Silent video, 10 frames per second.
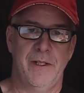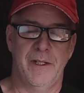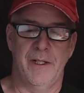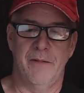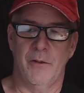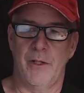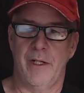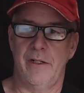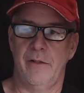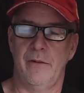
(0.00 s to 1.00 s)
I've learned
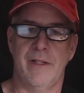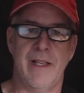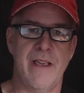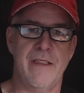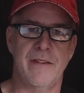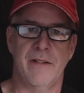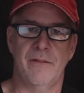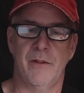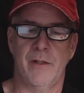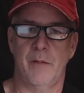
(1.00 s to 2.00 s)
how to use lathes,
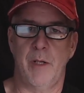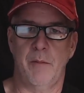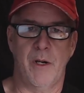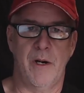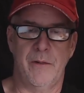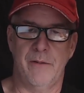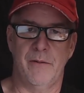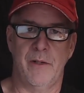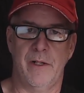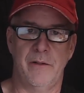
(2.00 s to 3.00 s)
I've learned how to make parts, I've
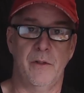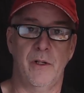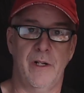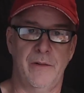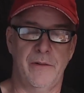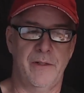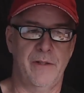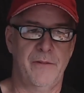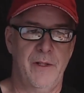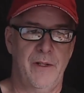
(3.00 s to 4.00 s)
learned how to do all kinds of
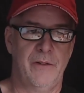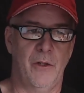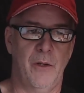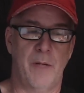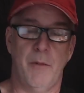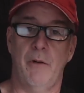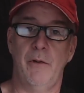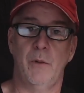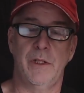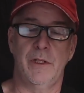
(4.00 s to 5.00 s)
stuff. So, and I'm
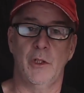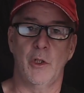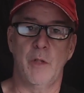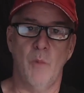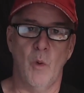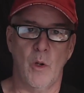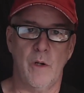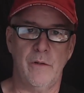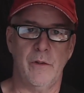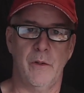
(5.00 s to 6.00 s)
always willing to learn
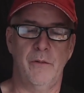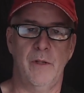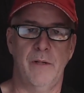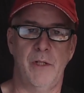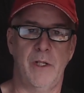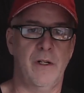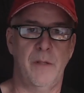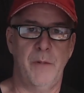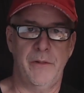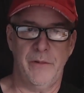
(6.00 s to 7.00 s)
more, so if you have any
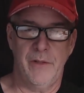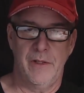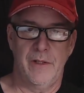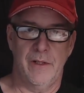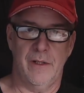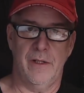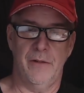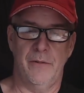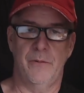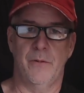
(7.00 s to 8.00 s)
comments
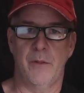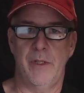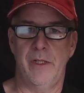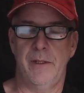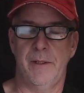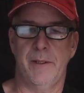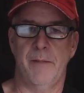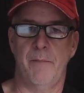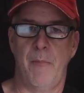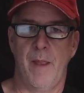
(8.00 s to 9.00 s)
uh, for me, um,